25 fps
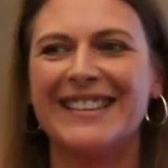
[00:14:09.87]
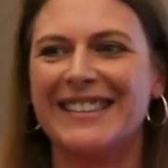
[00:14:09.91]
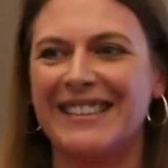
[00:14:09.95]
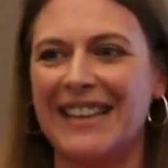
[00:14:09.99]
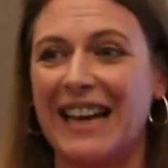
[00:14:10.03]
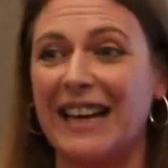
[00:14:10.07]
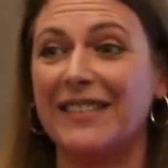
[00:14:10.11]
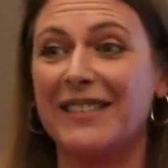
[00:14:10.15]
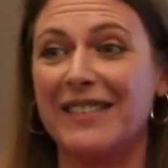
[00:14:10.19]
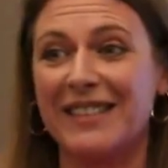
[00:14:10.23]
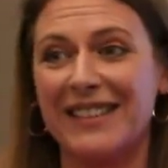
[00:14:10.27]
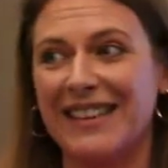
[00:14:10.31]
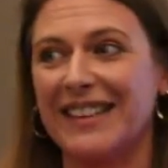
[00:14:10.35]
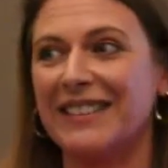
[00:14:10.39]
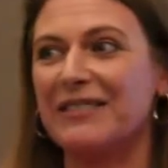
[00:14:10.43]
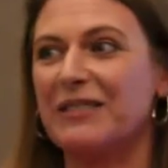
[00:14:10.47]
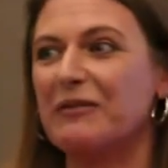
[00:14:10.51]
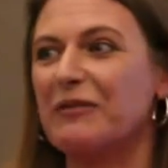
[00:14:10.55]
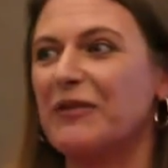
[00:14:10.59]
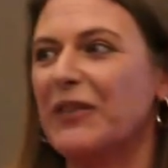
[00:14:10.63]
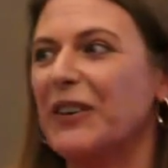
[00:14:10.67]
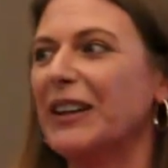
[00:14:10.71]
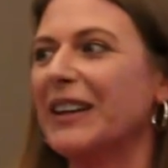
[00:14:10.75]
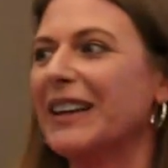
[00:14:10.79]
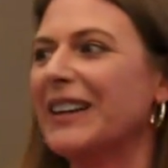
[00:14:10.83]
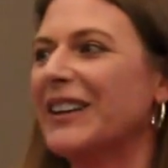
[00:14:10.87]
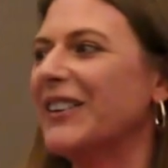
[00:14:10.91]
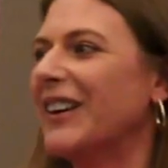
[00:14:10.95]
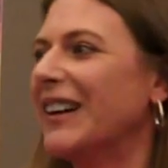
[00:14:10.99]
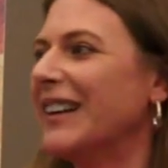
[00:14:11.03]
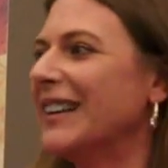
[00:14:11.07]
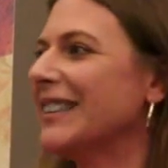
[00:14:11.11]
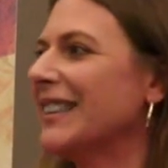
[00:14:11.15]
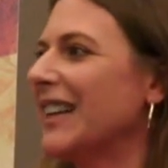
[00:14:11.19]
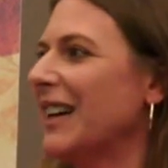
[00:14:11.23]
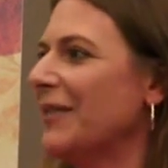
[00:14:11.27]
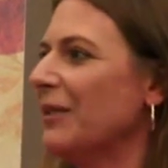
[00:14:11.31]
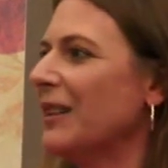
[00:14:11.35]
that's a really
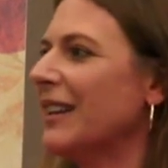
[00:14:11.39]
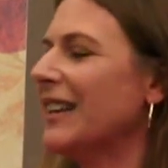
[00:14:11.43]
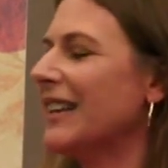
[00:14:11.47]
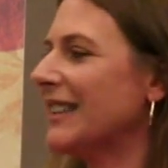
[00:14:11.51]
great example.